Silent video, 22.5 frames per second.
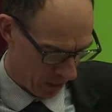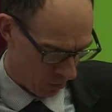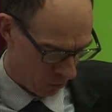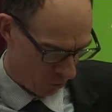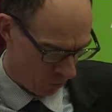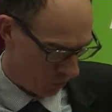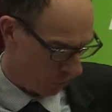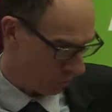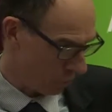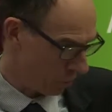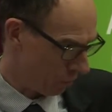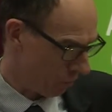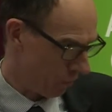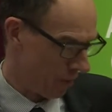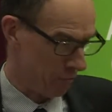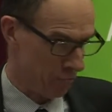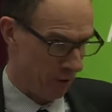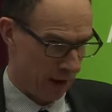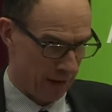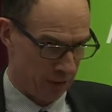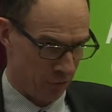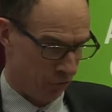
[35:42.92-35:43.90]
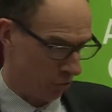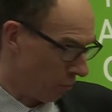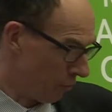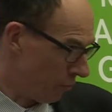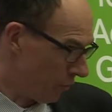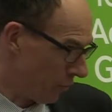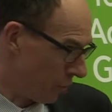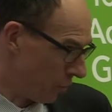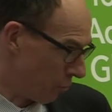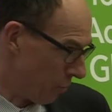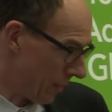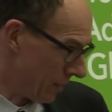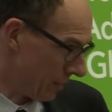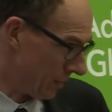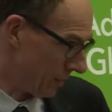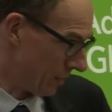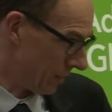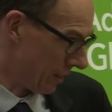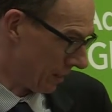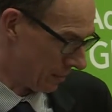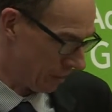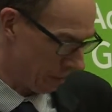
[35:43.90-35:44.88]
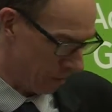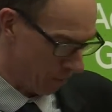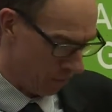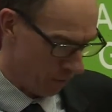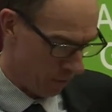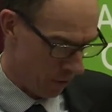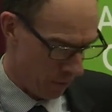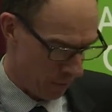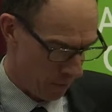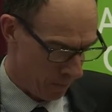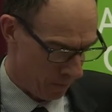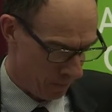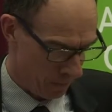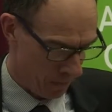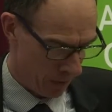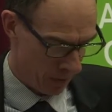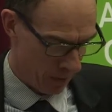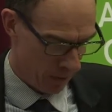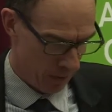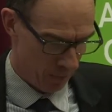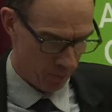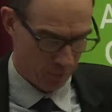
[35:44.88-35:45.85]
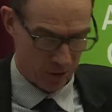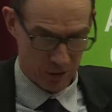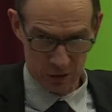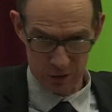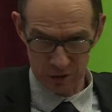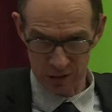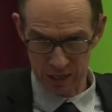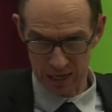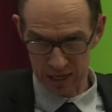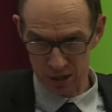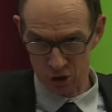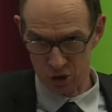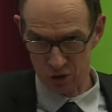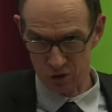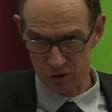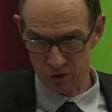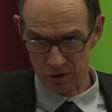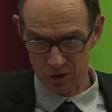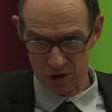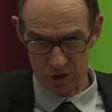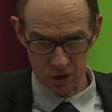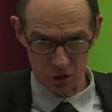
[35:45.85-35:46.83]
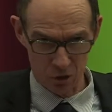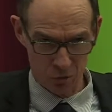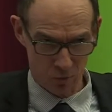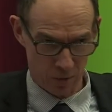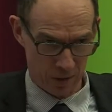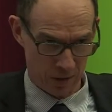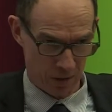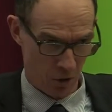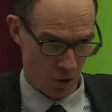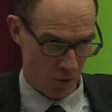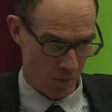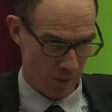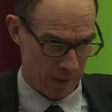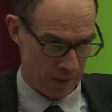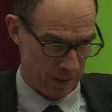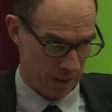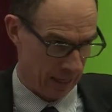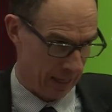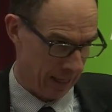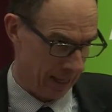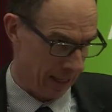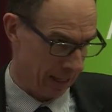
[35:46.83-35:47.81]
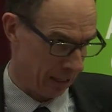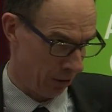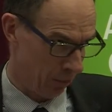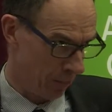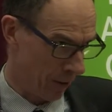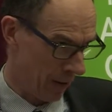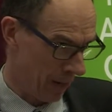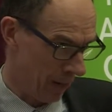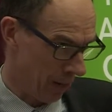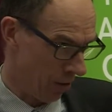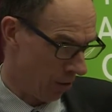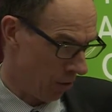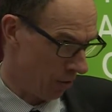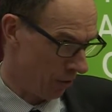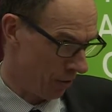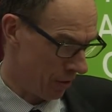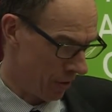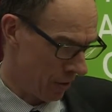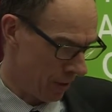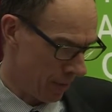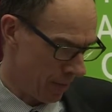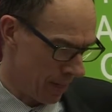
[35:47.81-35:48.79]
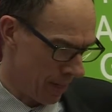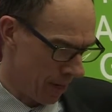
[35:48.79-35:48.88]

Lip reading: will usefully round off a great set of presentations. I just want to comment a little bit on the